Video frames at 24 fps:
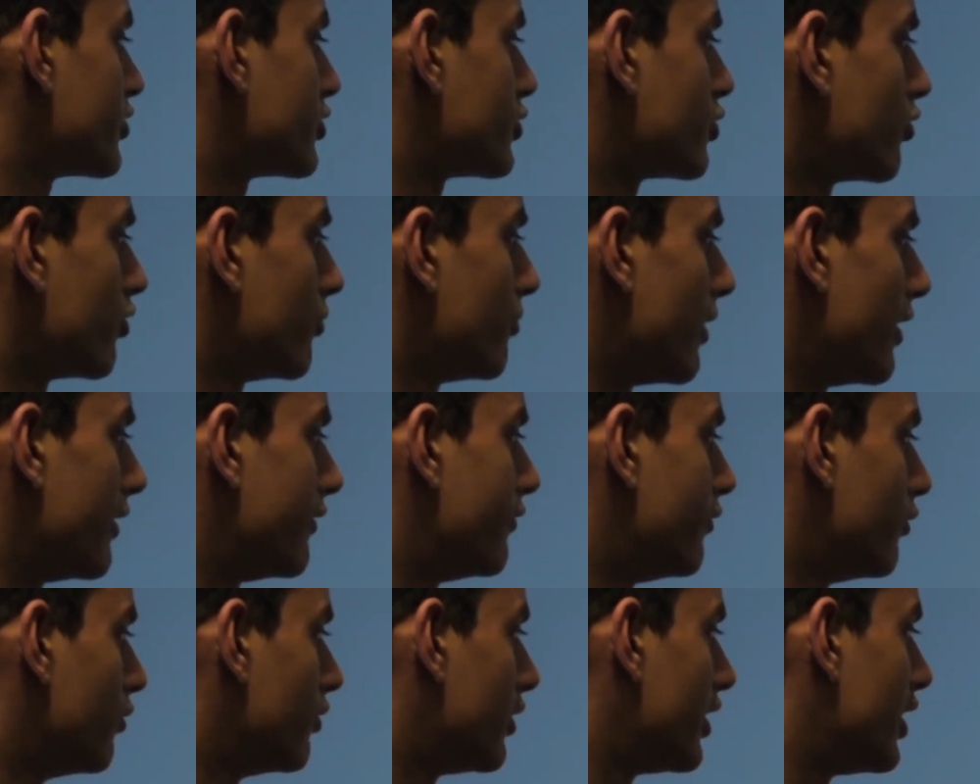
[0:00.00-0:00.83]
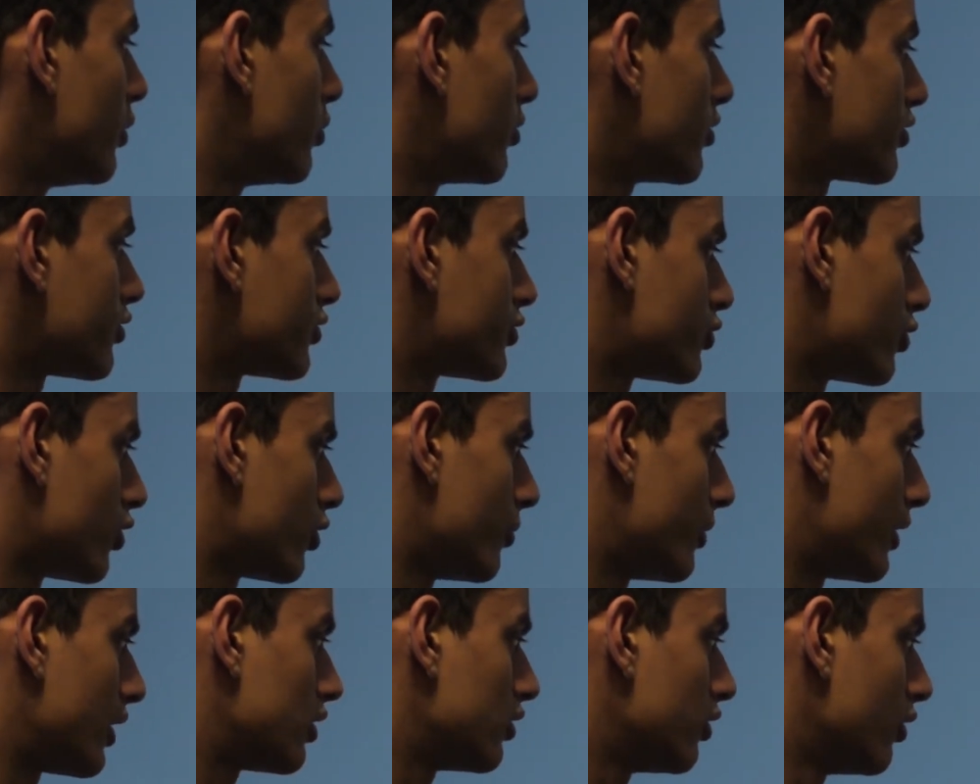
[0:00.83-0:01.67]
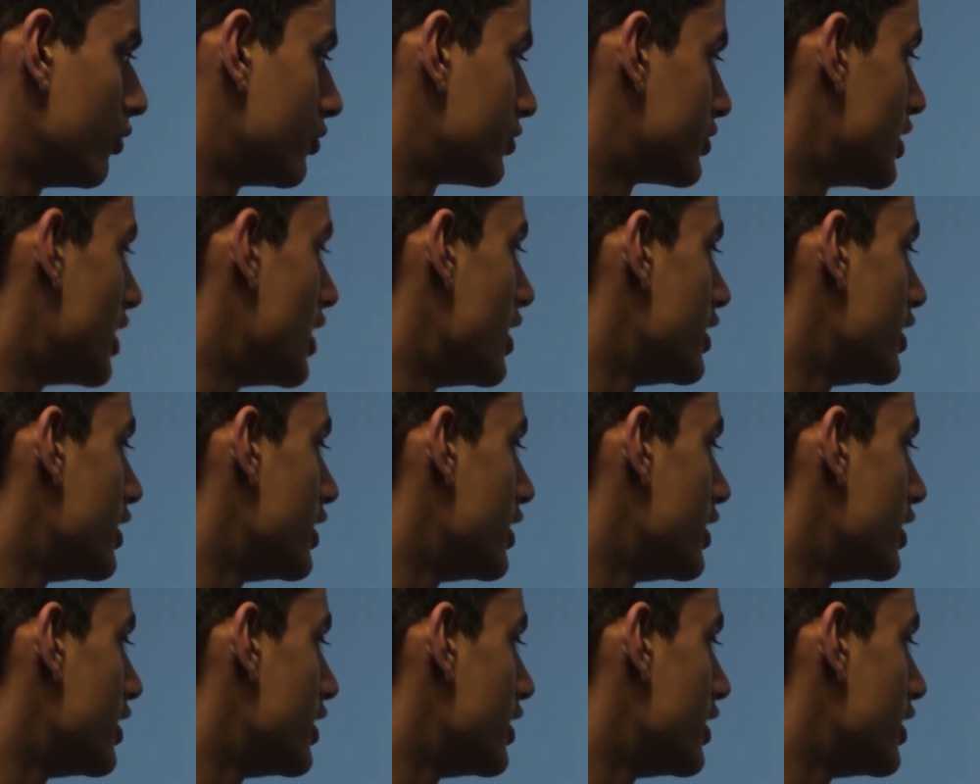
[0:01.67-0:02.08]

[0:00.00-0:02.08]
store to buy food. He went to the store to buy clothes.